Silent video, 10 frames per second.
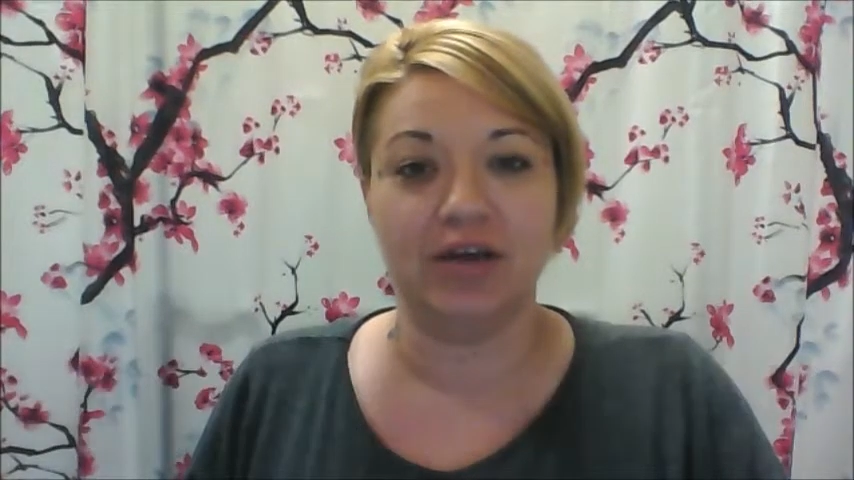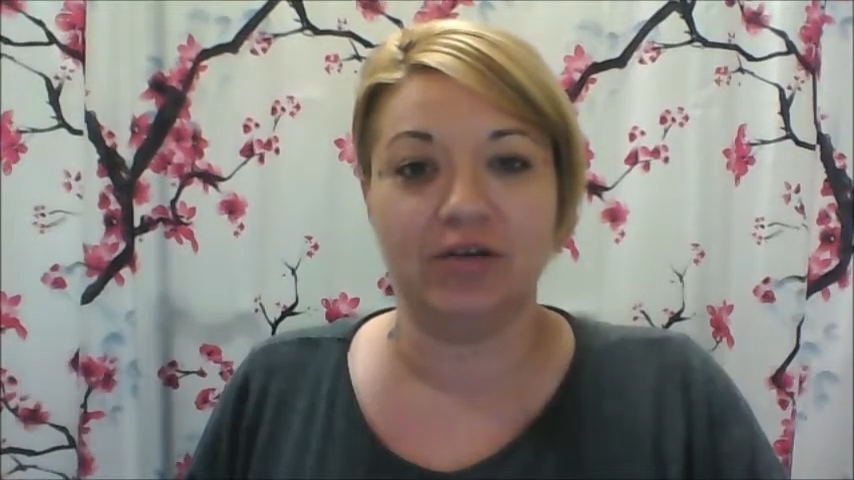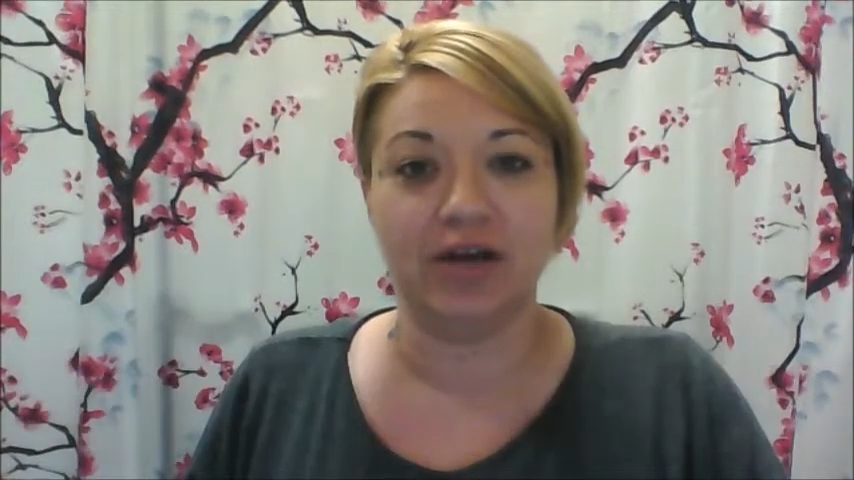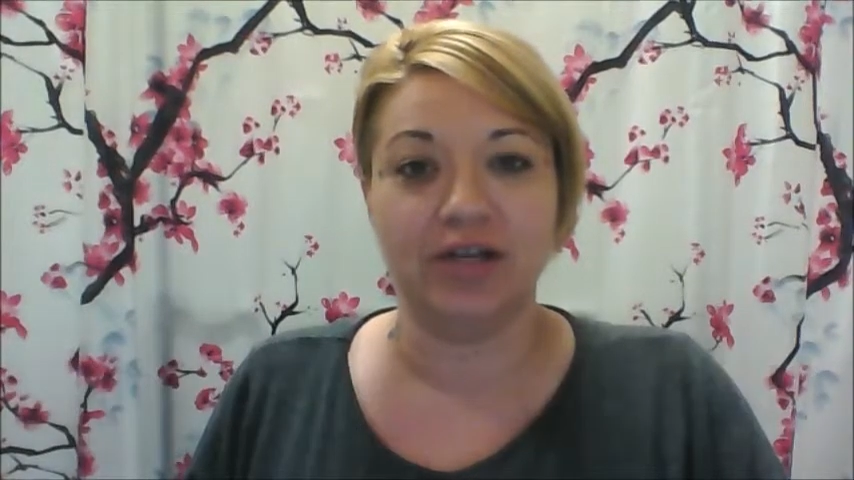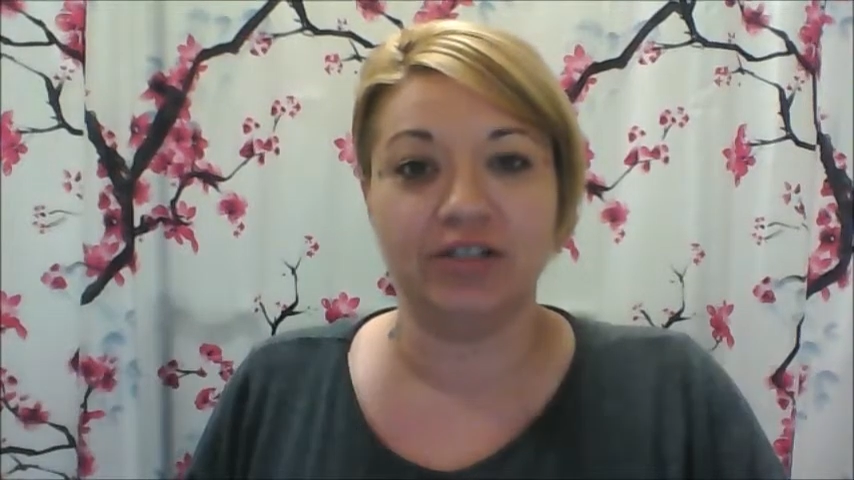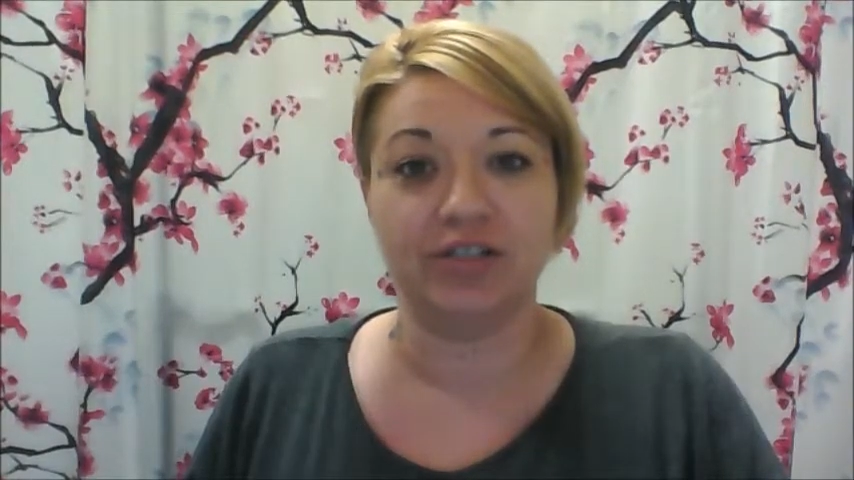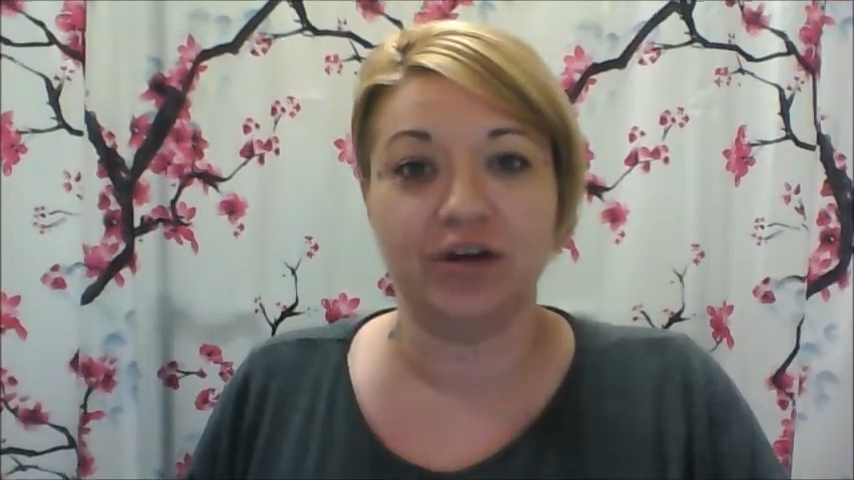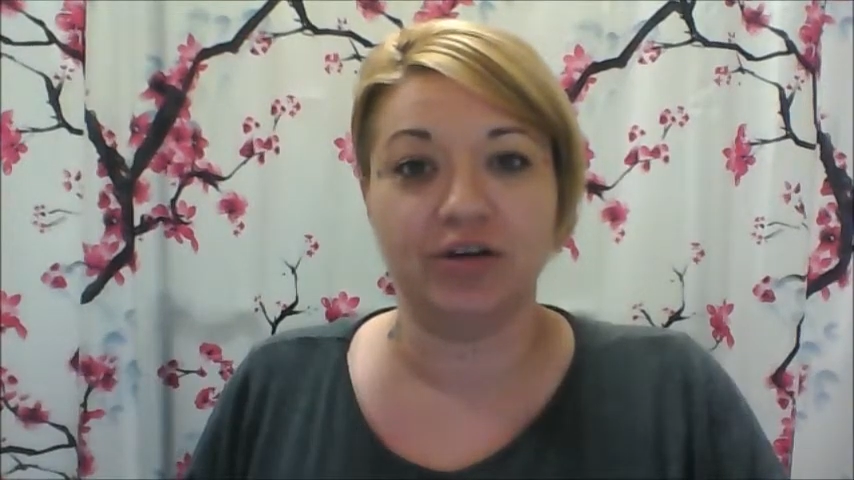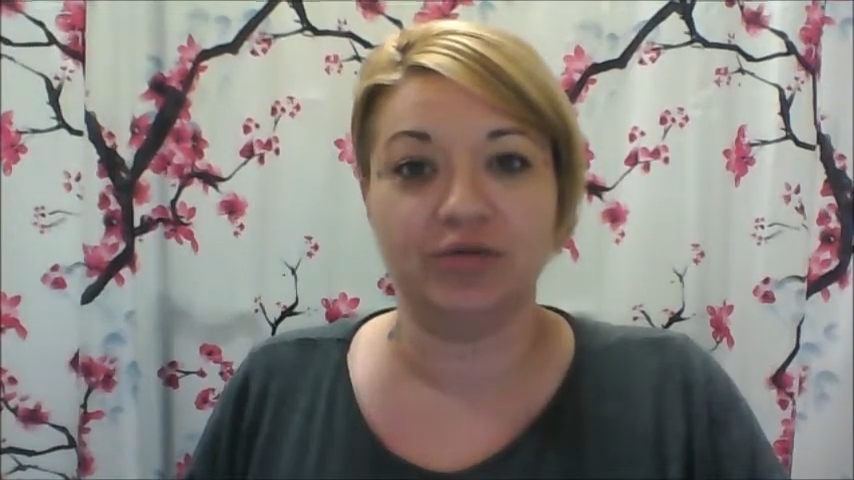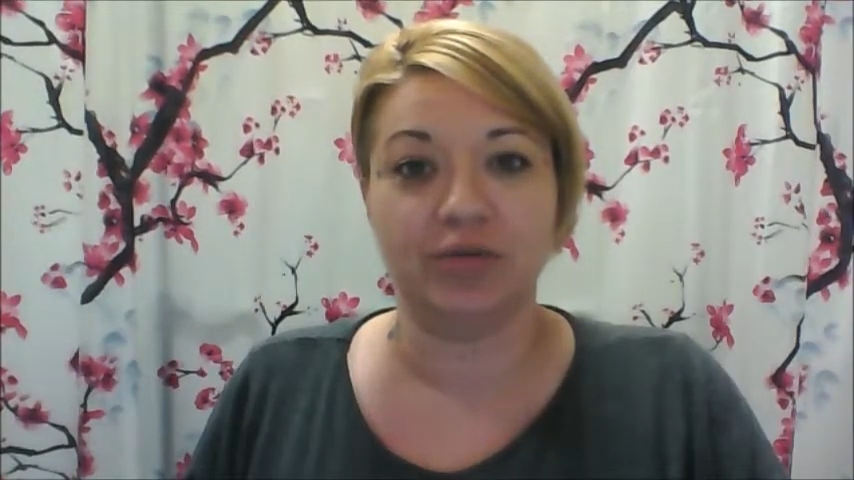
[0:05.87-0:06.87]
internet
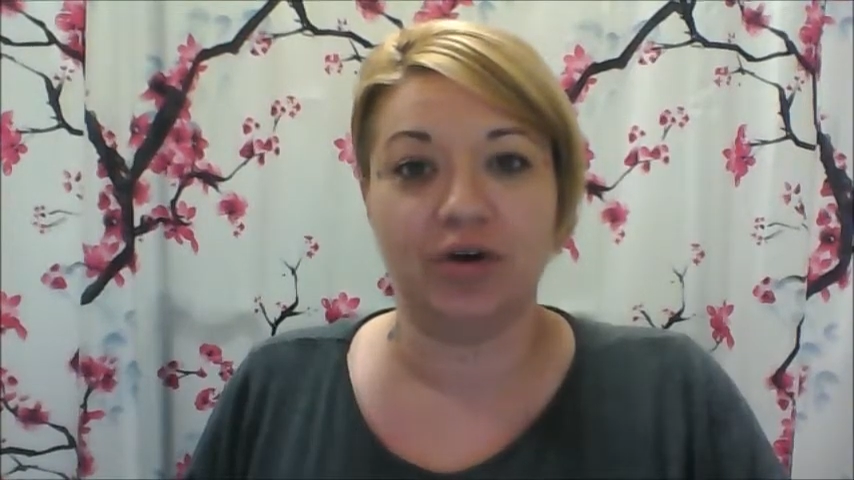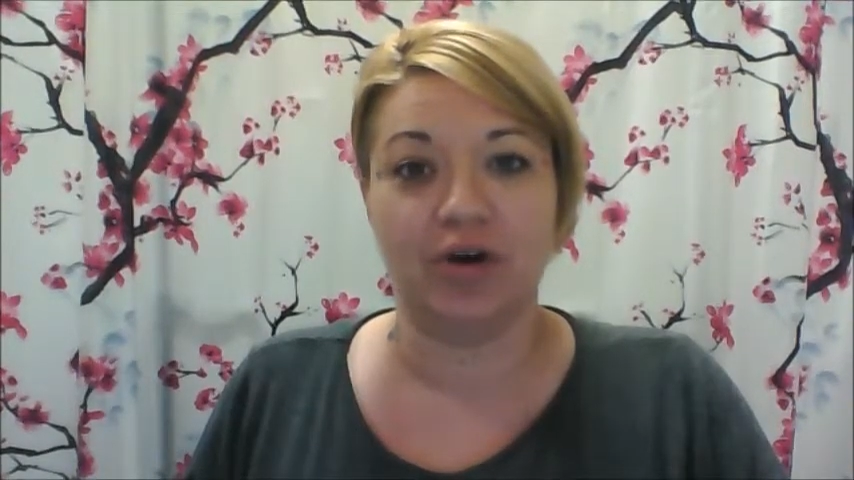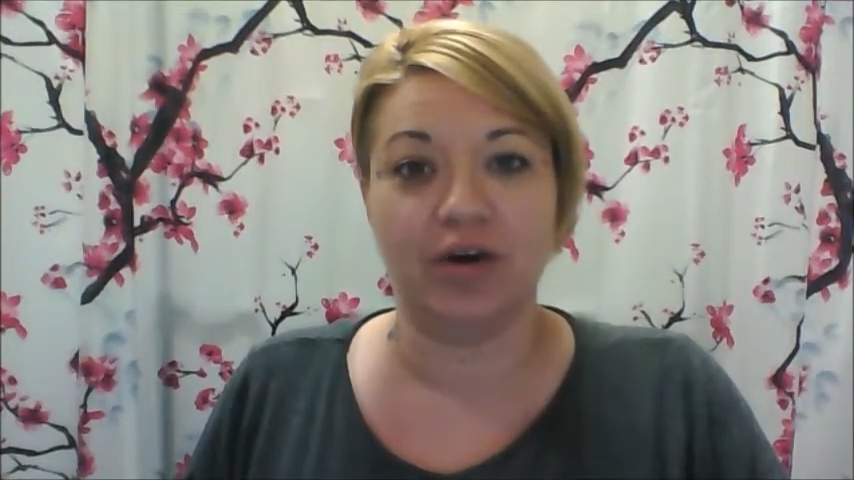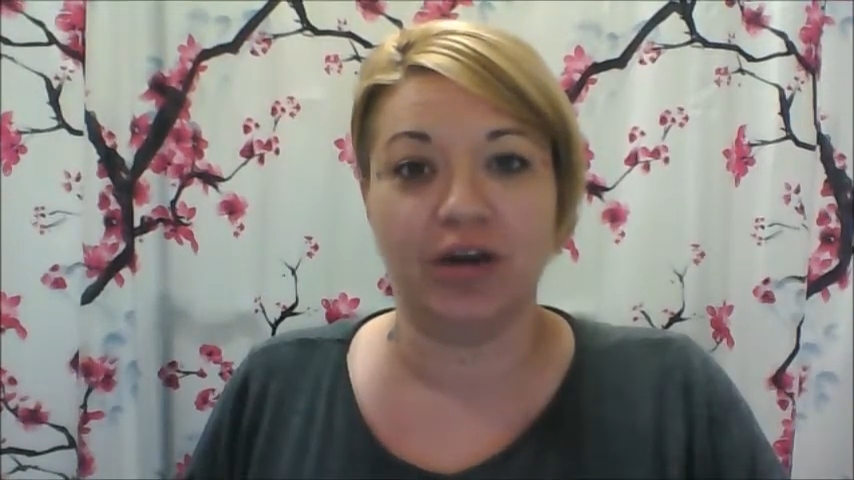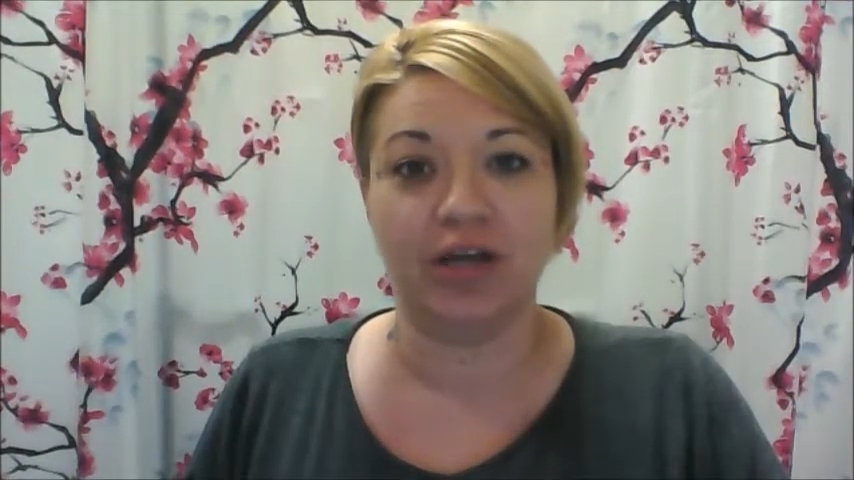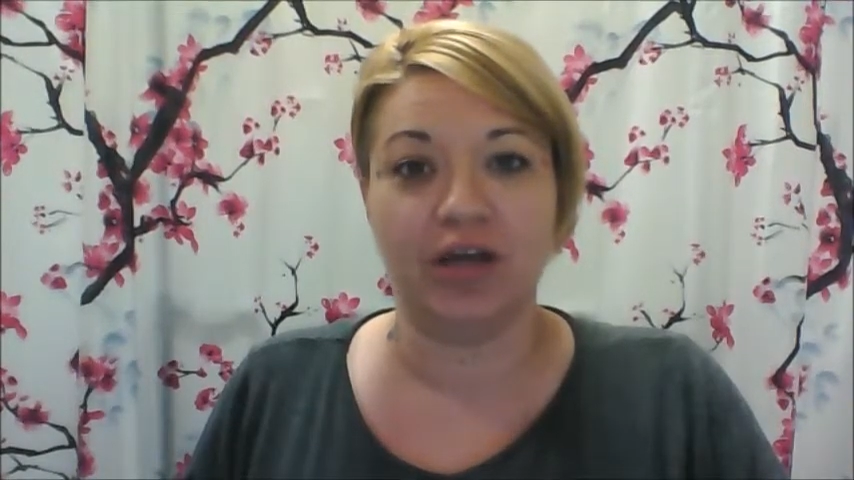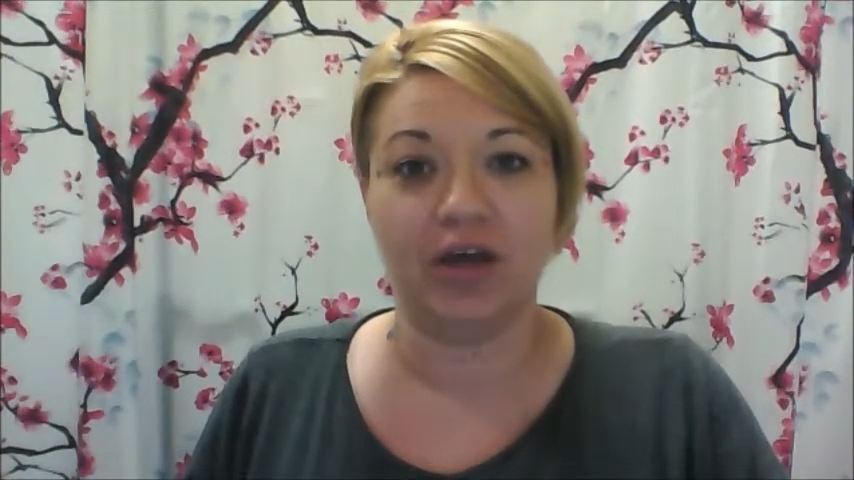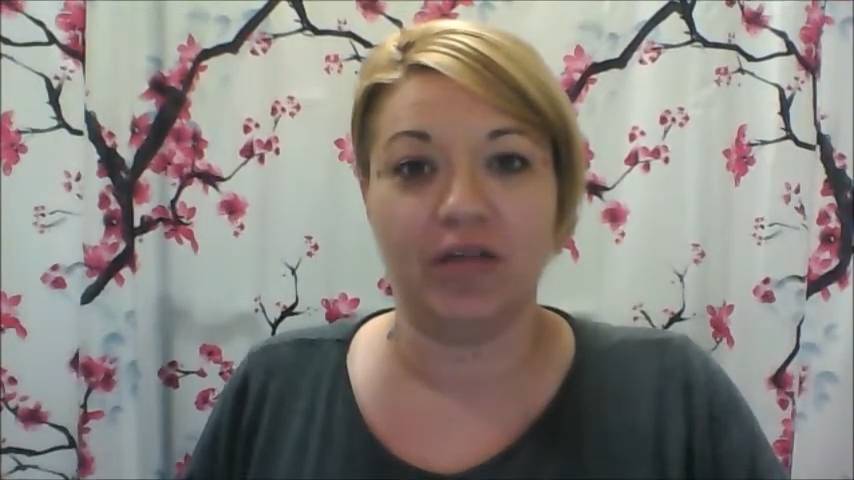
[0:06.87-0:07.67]
search regarding